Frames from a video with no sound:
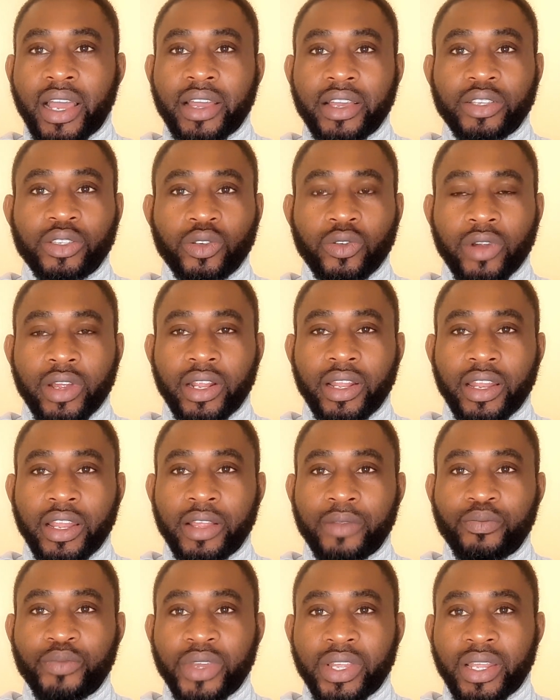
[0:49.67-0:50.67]
is currently
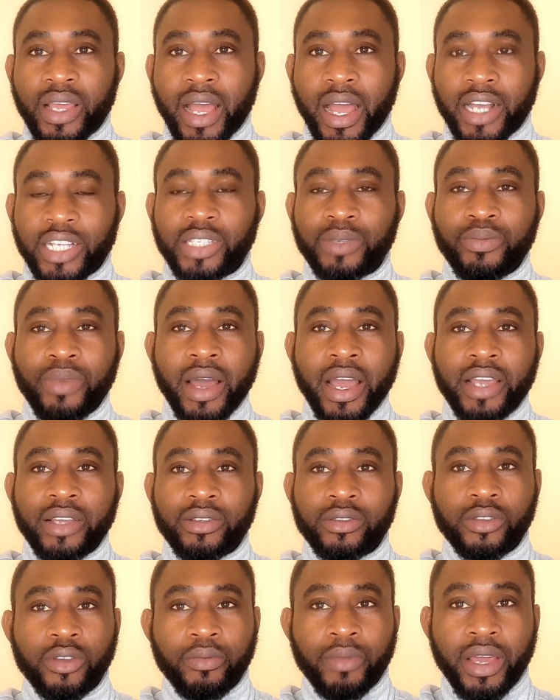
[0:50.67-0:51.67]
being asked by
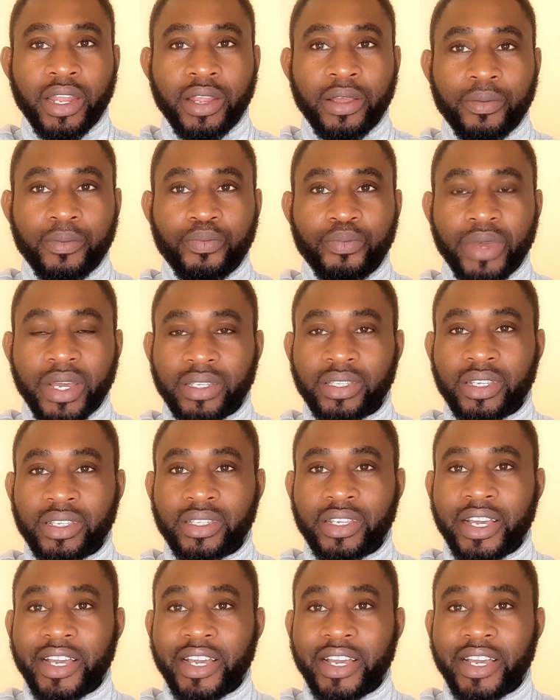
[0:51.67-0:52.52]
so many persons,